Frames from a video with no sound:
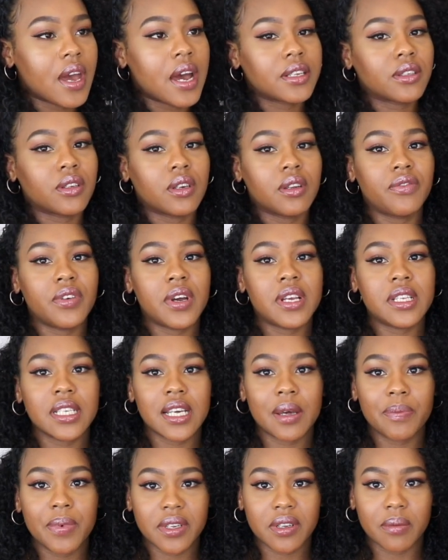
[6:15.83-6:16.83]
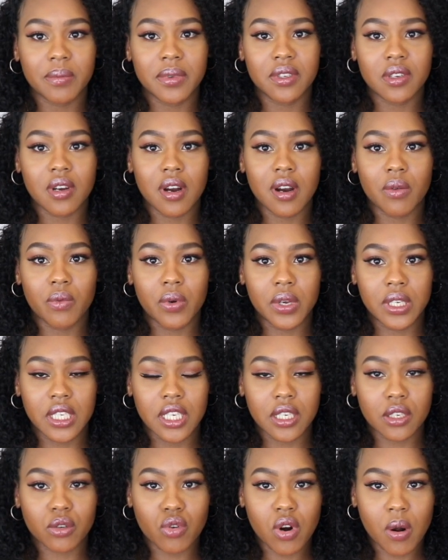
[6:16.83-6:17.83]
So the first thing I picked up in Zara was
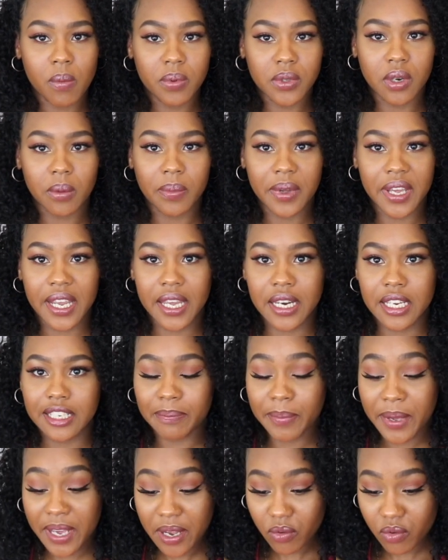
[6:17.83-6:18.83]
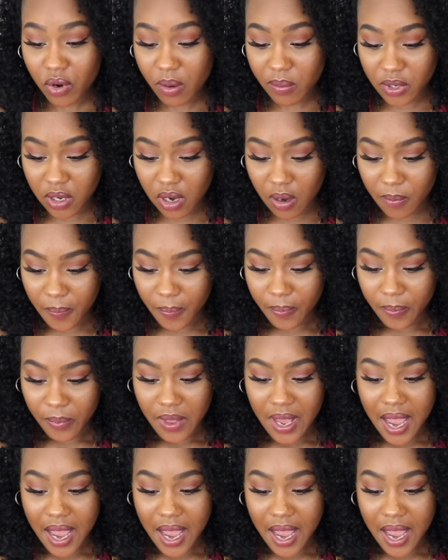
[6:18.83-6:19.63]
this crop top here, this pink crop top.